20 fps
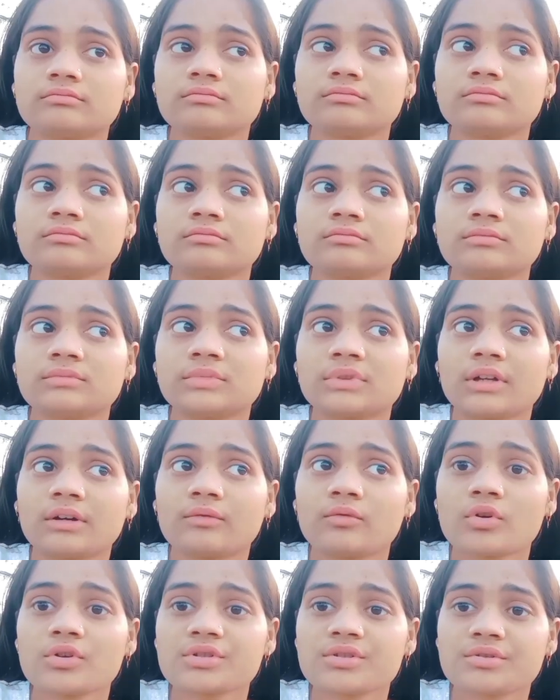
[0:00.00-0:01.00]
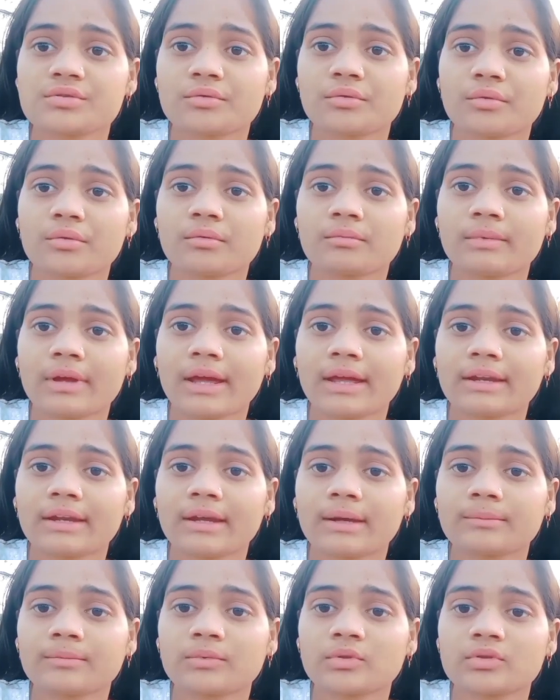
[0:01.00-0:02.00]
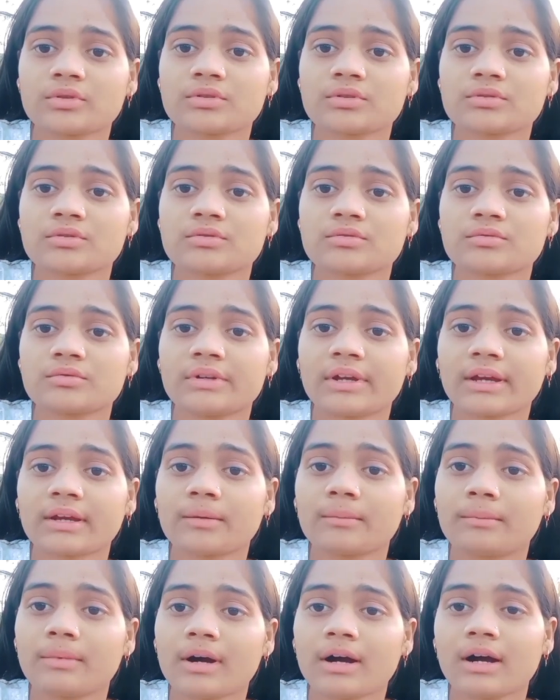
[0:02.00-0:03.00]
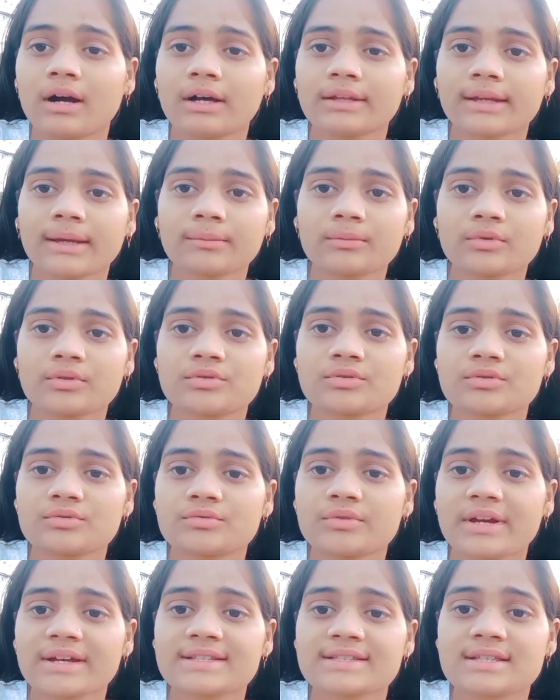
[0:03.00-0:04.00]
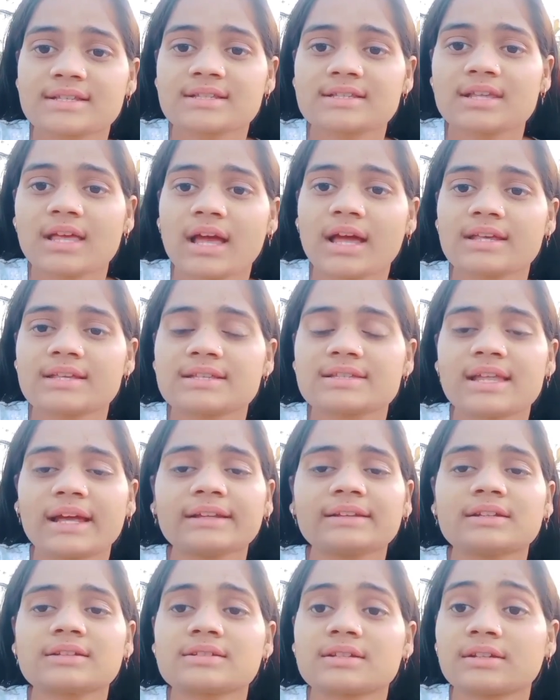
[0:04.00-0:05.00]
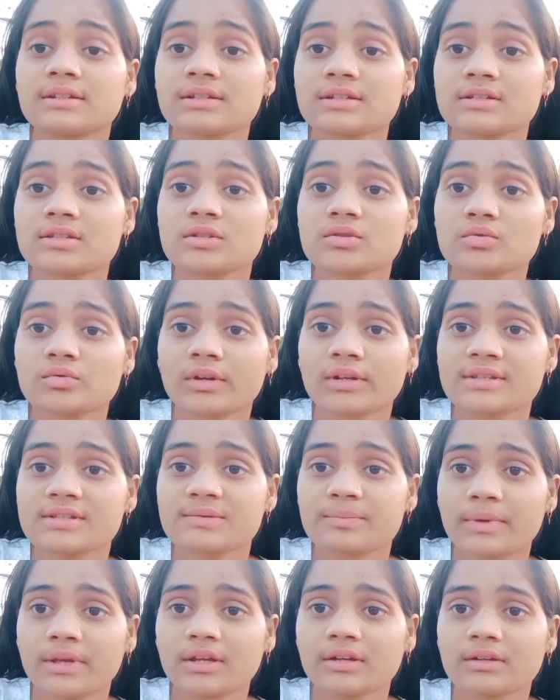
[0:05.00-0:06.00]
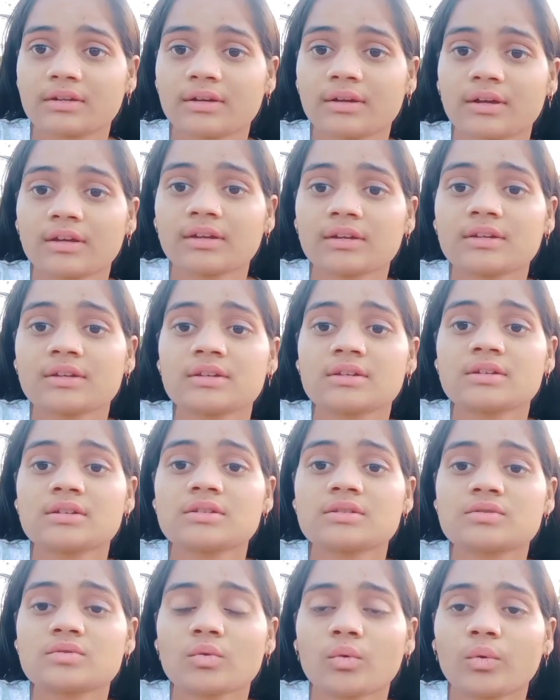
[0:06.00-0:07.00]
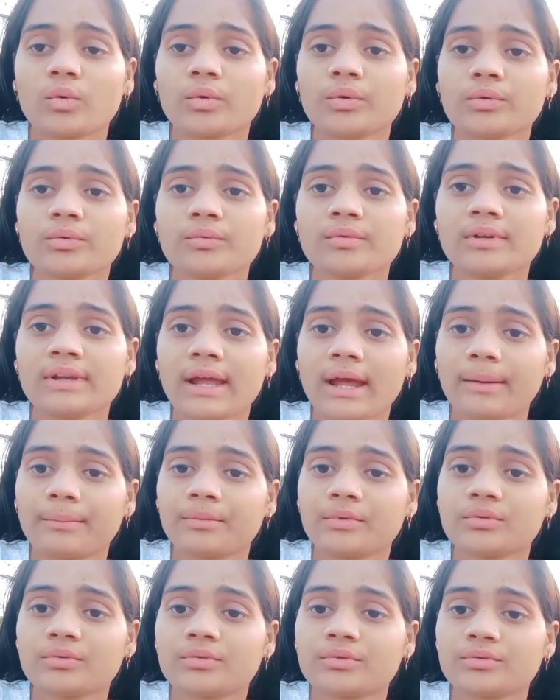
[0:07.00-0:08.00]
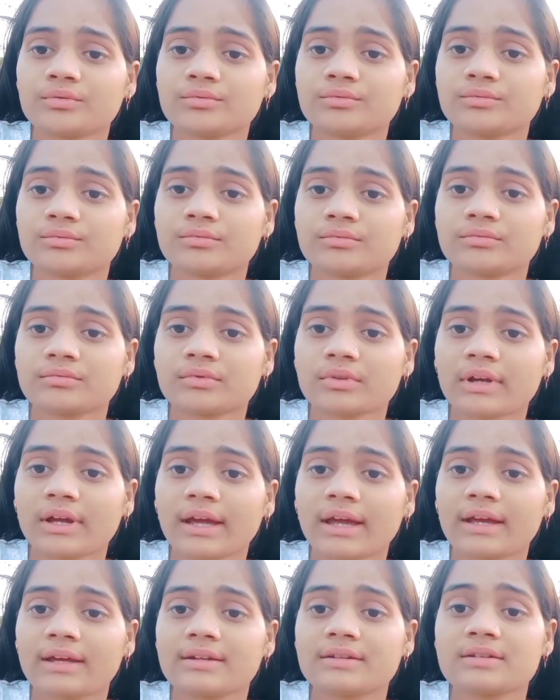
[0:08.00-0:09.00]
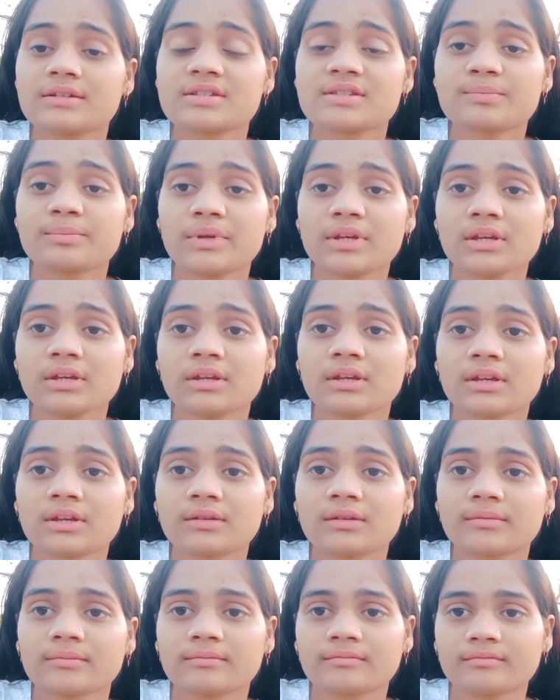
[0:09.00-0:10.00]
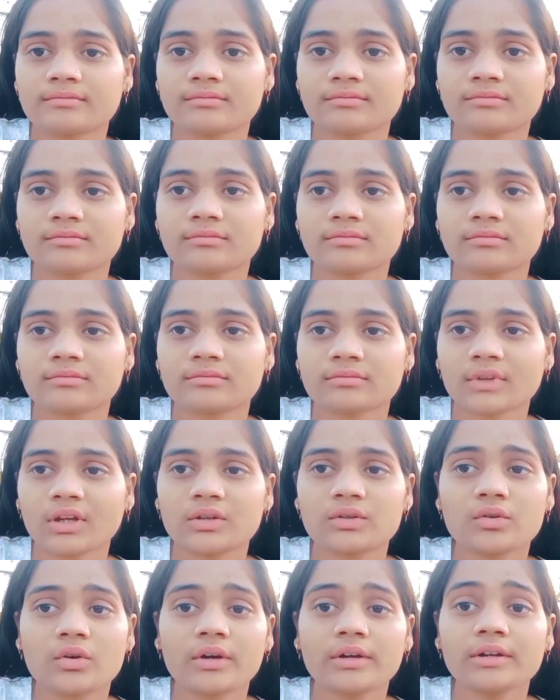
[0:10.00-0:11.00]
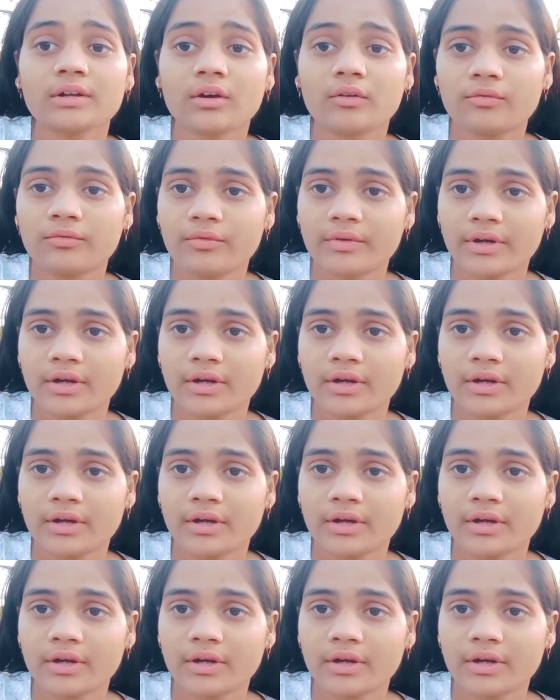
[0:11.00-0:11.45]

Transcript: the washroom and I am going to take a bath, I am going to do exercise. Like the sentences you can speak, so you will have to do. And speaking, don't afraid,